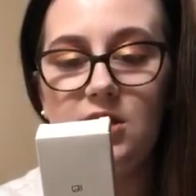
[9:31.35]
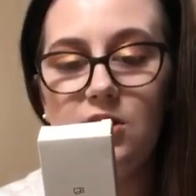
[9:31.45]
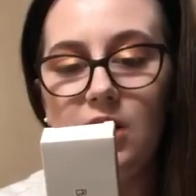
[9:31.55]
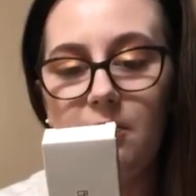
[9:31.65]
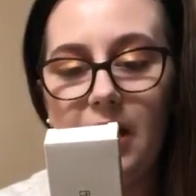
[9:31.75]

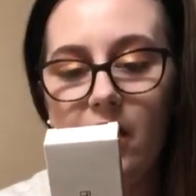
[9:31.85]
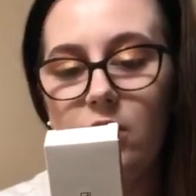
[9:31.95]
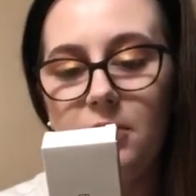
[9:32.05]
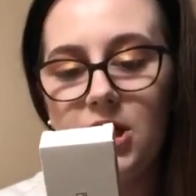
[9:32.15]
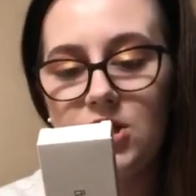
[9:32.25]
You get a
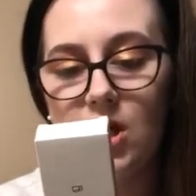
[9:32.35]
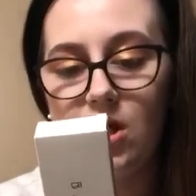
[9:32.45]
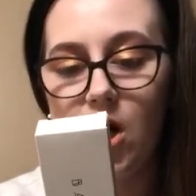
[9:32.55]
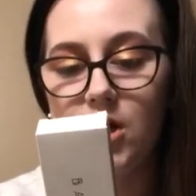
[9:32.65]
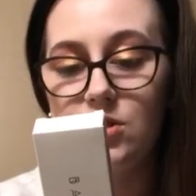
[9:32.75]
powder brush,
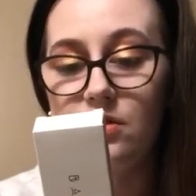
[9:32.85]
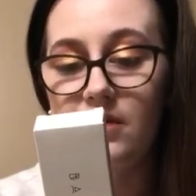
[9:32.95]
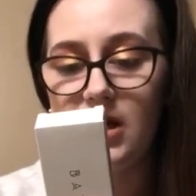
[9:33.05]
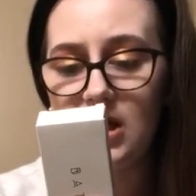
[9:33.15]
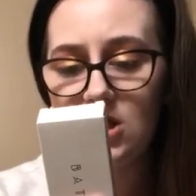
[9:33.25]
a contour
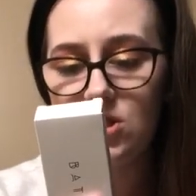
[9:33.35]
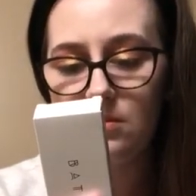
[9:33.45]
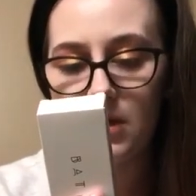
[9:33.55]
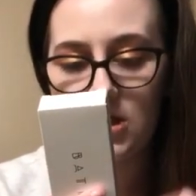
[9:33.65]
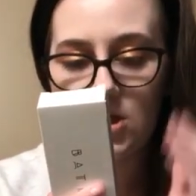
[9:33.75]
foundation
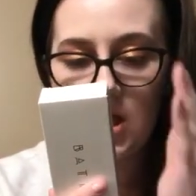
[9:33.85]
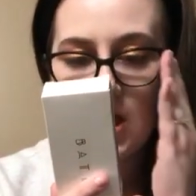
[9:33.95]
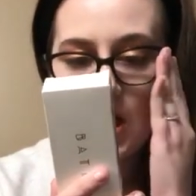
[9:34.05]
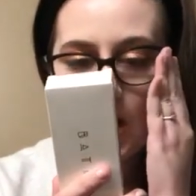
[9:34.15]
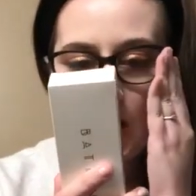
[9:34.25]
brush,
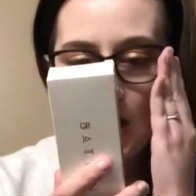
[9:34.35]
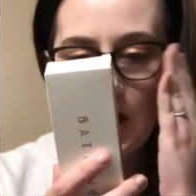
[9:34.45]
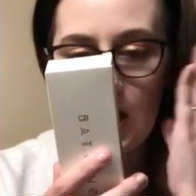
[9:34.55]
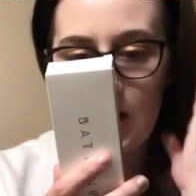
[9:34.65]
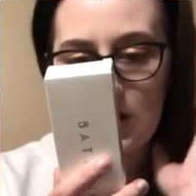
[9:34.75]

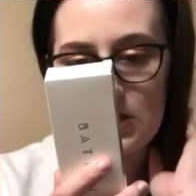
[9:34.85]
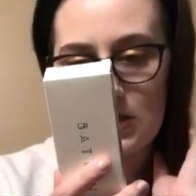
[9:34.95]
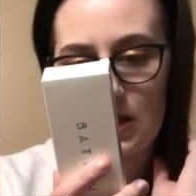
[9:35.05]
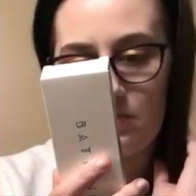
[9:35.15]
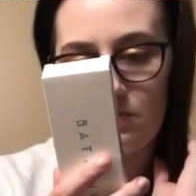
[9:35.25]
and
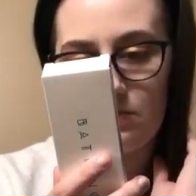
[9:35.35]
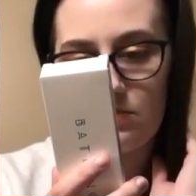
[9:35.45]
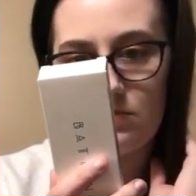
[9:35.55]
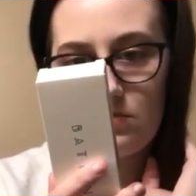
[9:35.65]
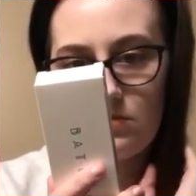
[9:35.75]

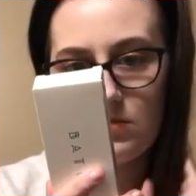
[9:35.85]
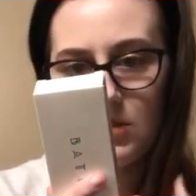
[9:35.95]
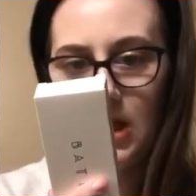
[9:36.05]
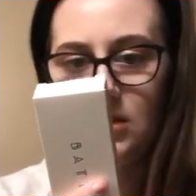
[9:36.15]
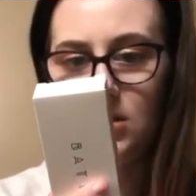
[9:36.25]

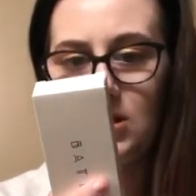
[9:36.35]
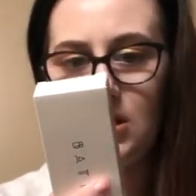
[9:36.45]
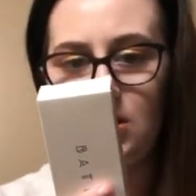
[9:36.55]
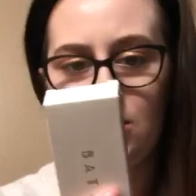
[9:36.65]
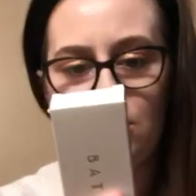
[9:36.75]
yeah, it looks
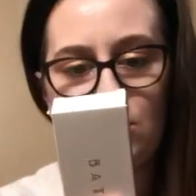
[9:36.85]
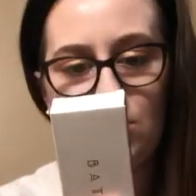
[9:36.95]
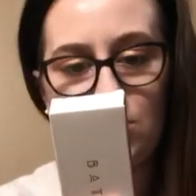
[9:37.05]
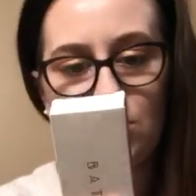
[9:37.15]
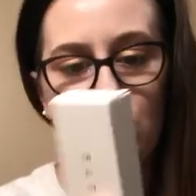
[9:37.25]
like there's
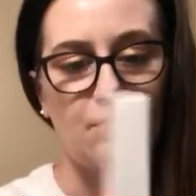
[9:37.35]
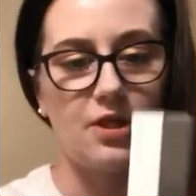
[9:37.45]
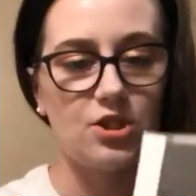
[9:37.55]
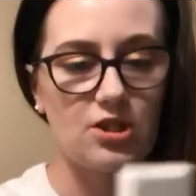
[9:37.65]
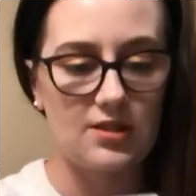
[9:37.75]
just two
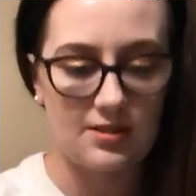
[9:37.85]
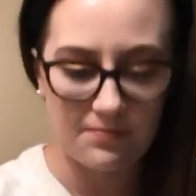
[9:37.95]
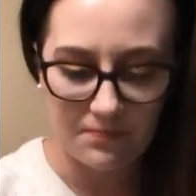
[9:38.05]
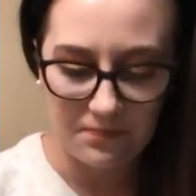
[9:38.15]
brushes.